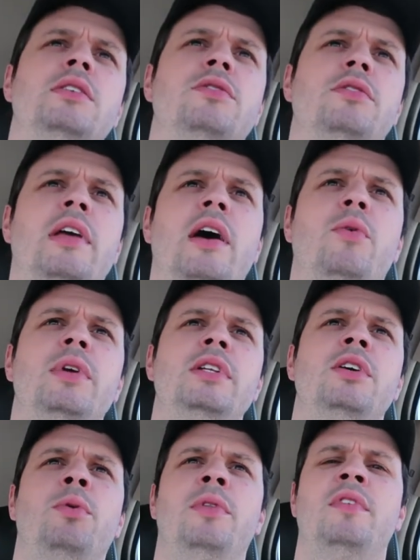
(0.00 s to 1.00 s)
So now we
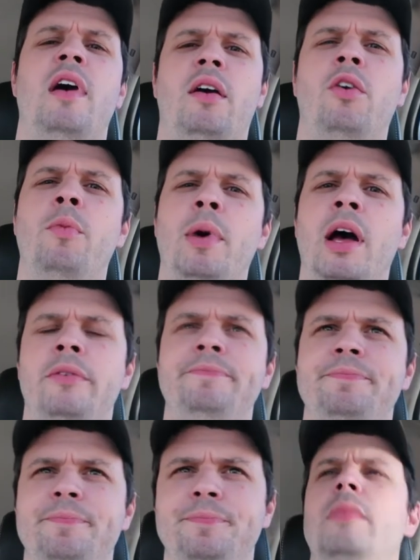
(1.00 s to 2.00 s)
deal with Taco Bell.
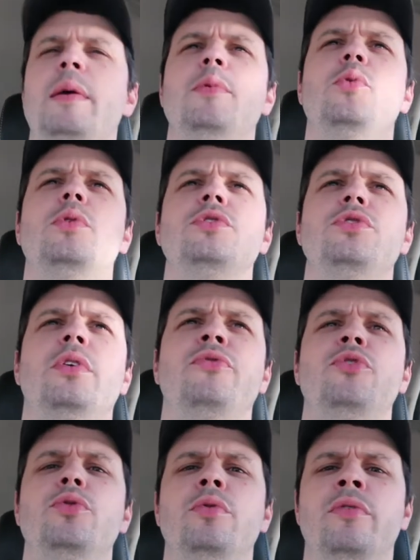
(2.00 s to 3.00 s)
Maybe we'll do a food